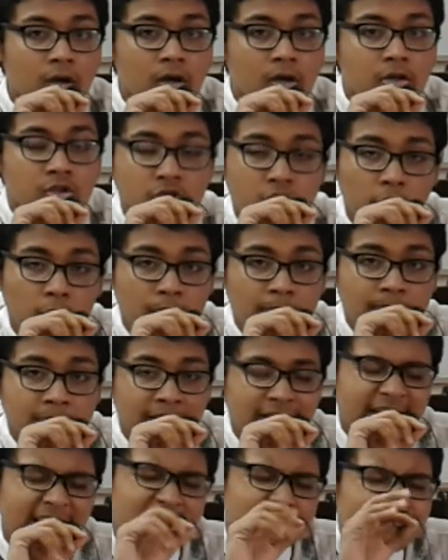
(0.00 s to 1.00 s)
So,
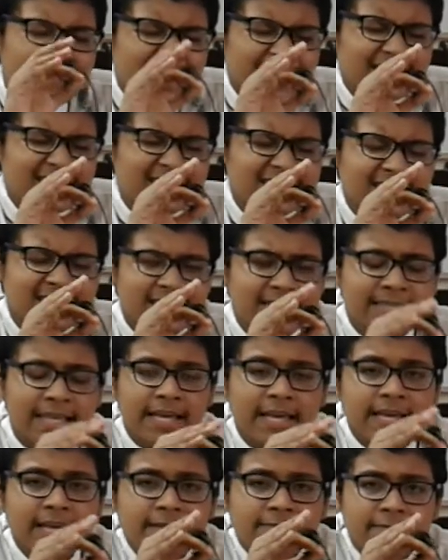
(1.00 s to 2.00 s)
it means that
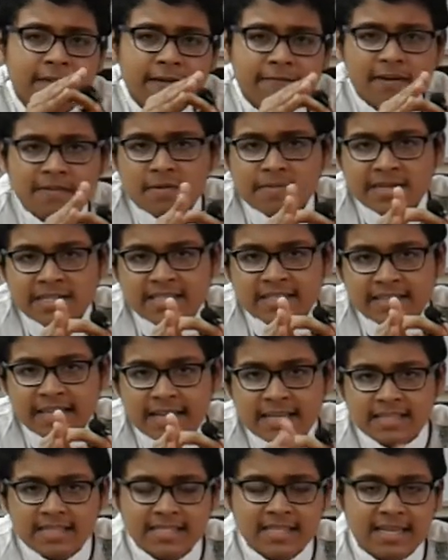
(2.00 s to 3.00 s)
if the environments
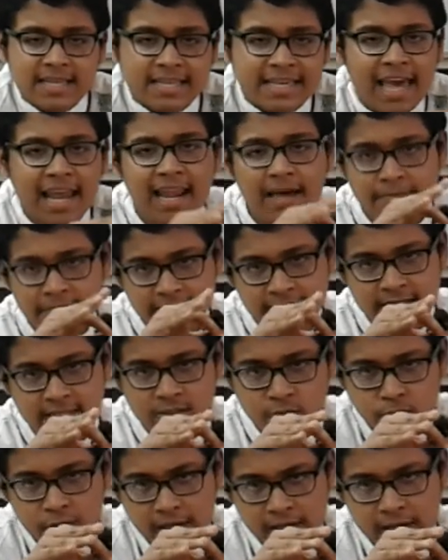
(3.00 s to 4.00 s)
change, calamities will